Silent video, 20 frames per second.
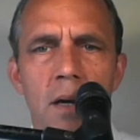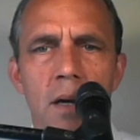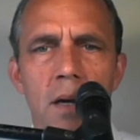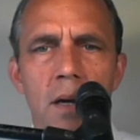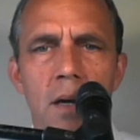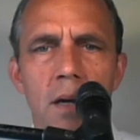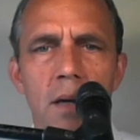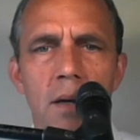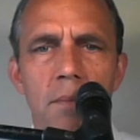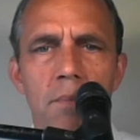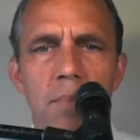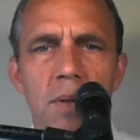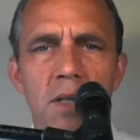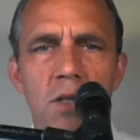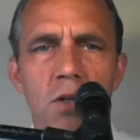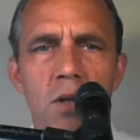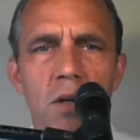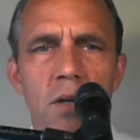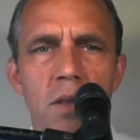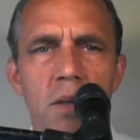Uh, please
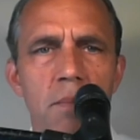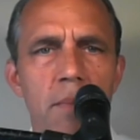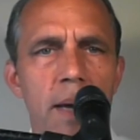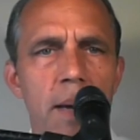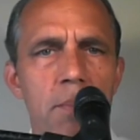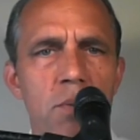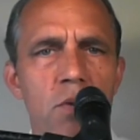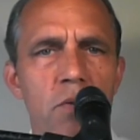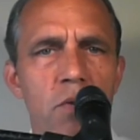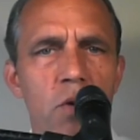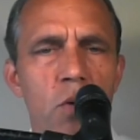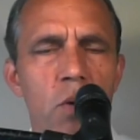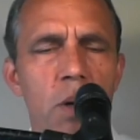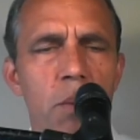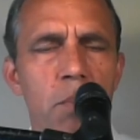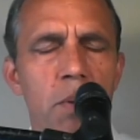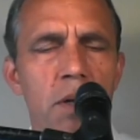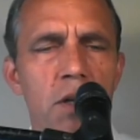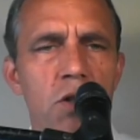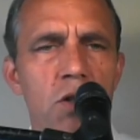look at the maps over
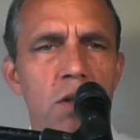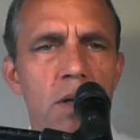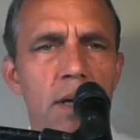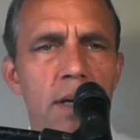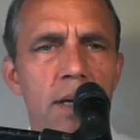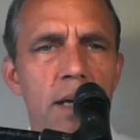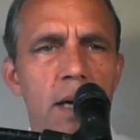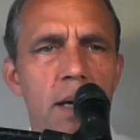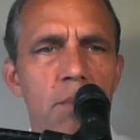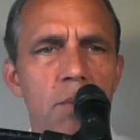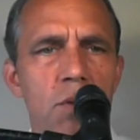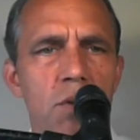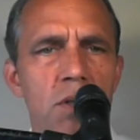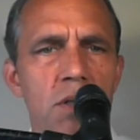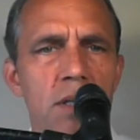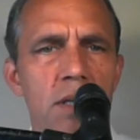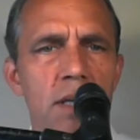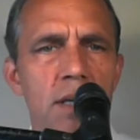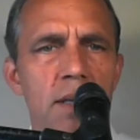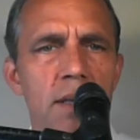quakeprediction.com. You'll
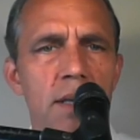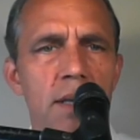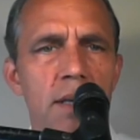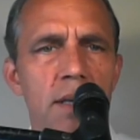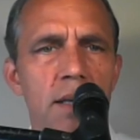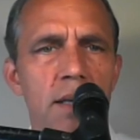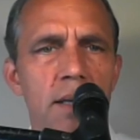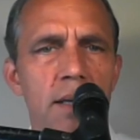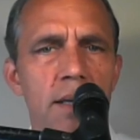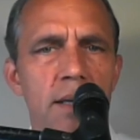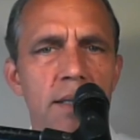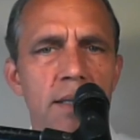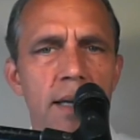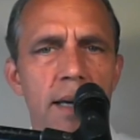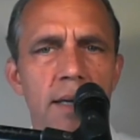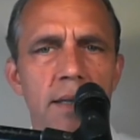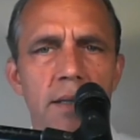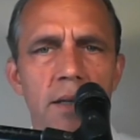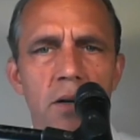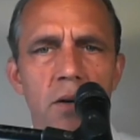see the
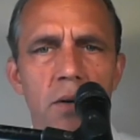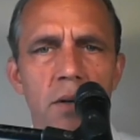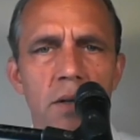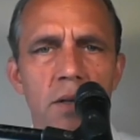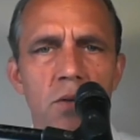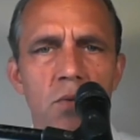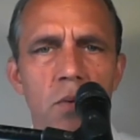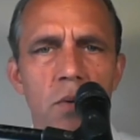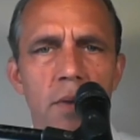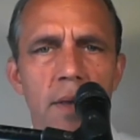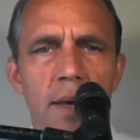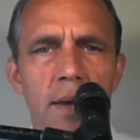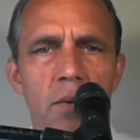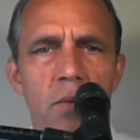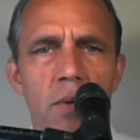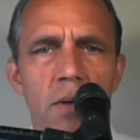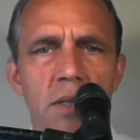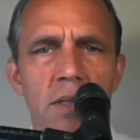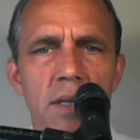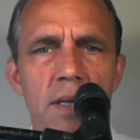exact areas where that
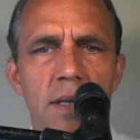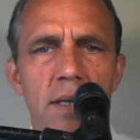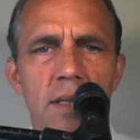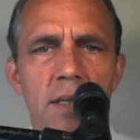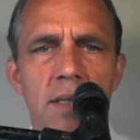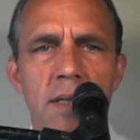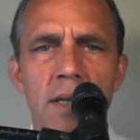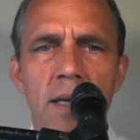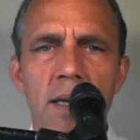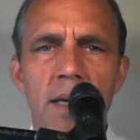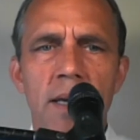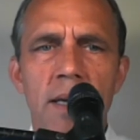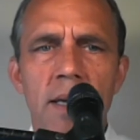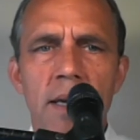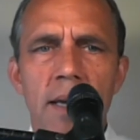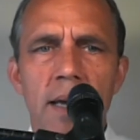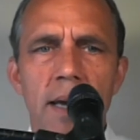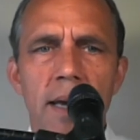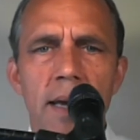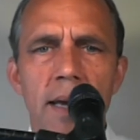risk is.
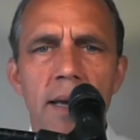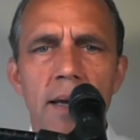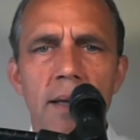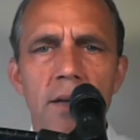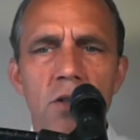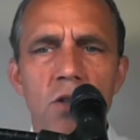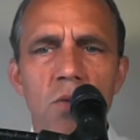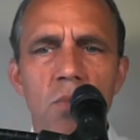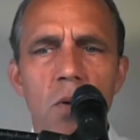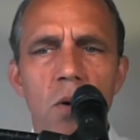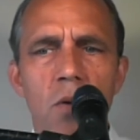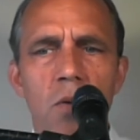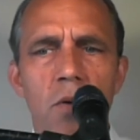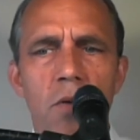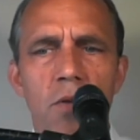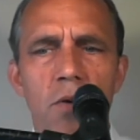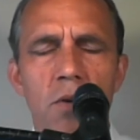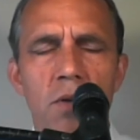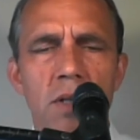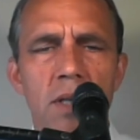And tomorrow, the
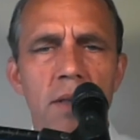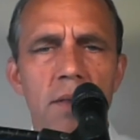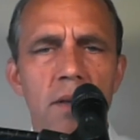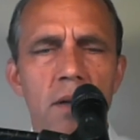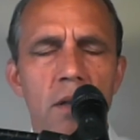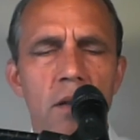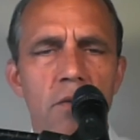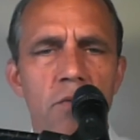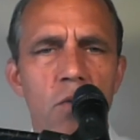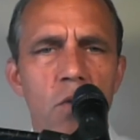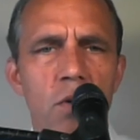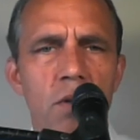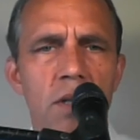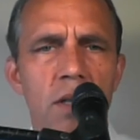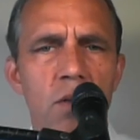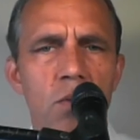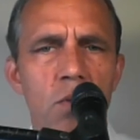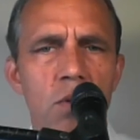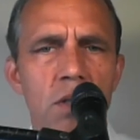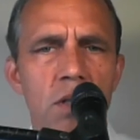13th into the
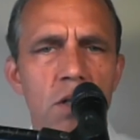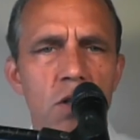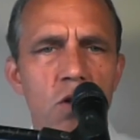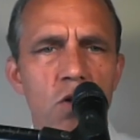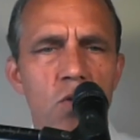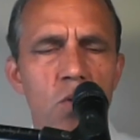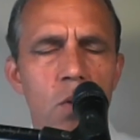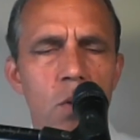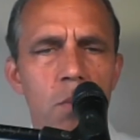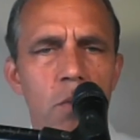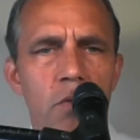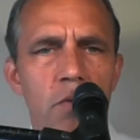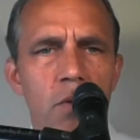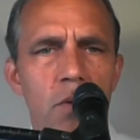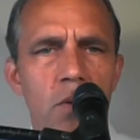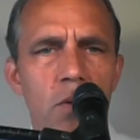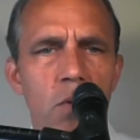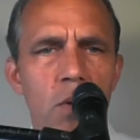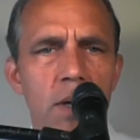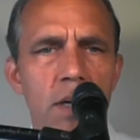14th, we'll see a swarm of
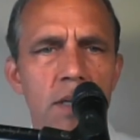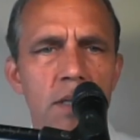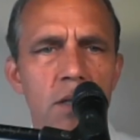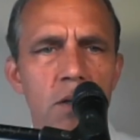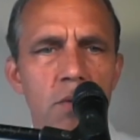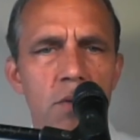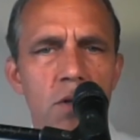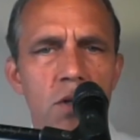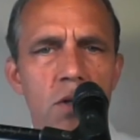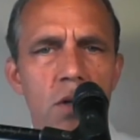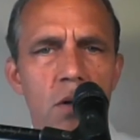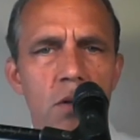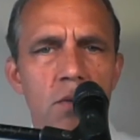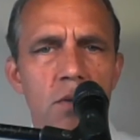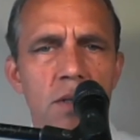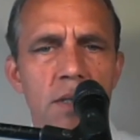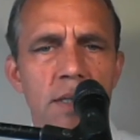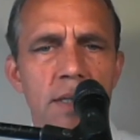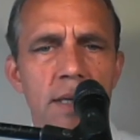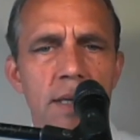earthquakes near the
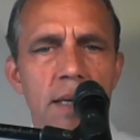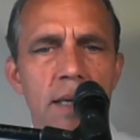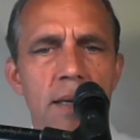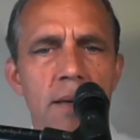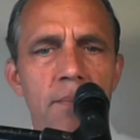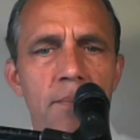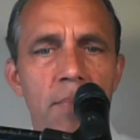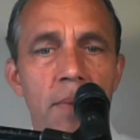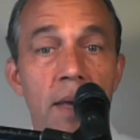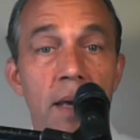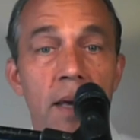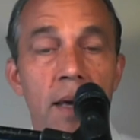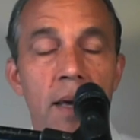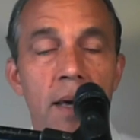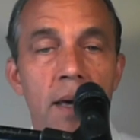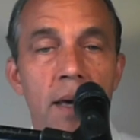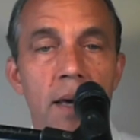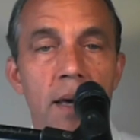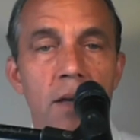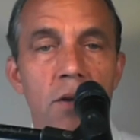Salton Sea.
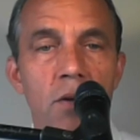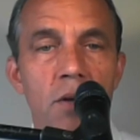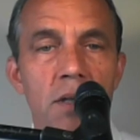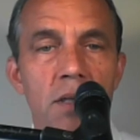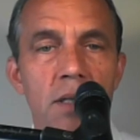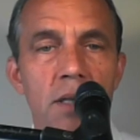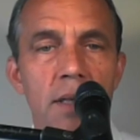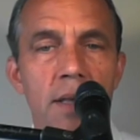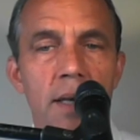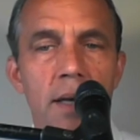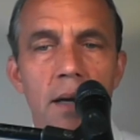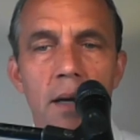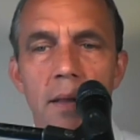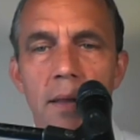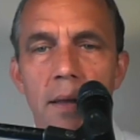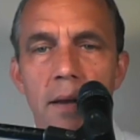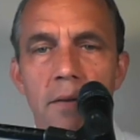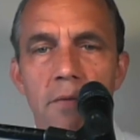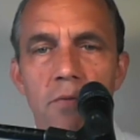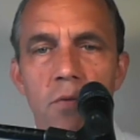And you can see that on
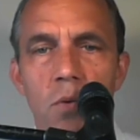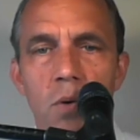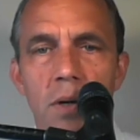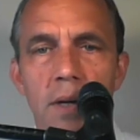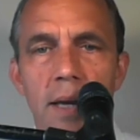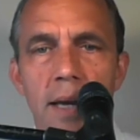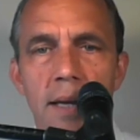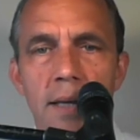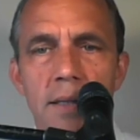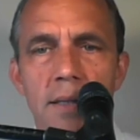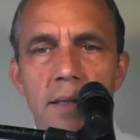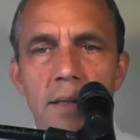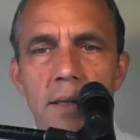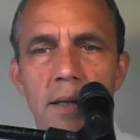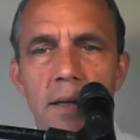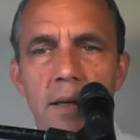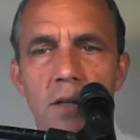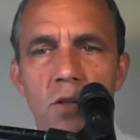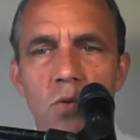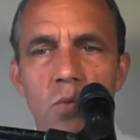that forecast
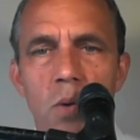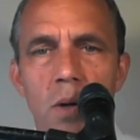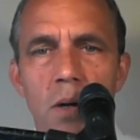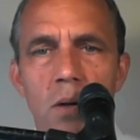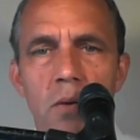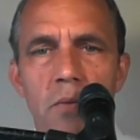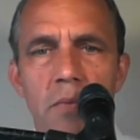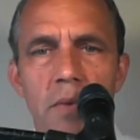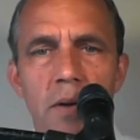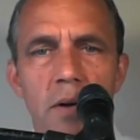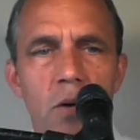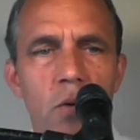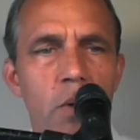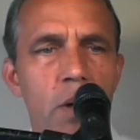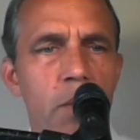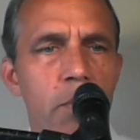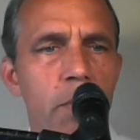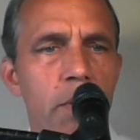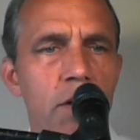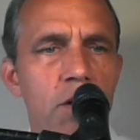as well over there at
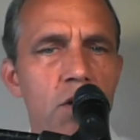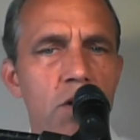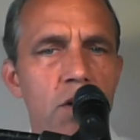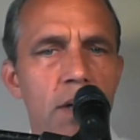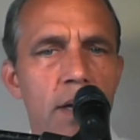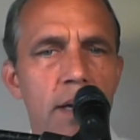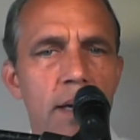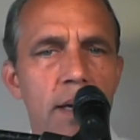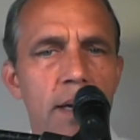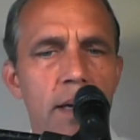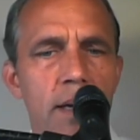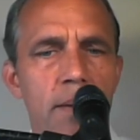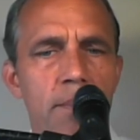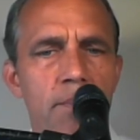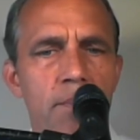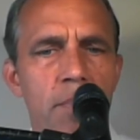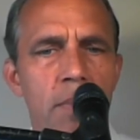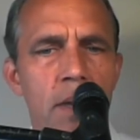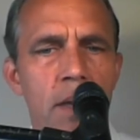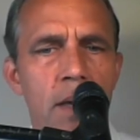quakeprediction.com.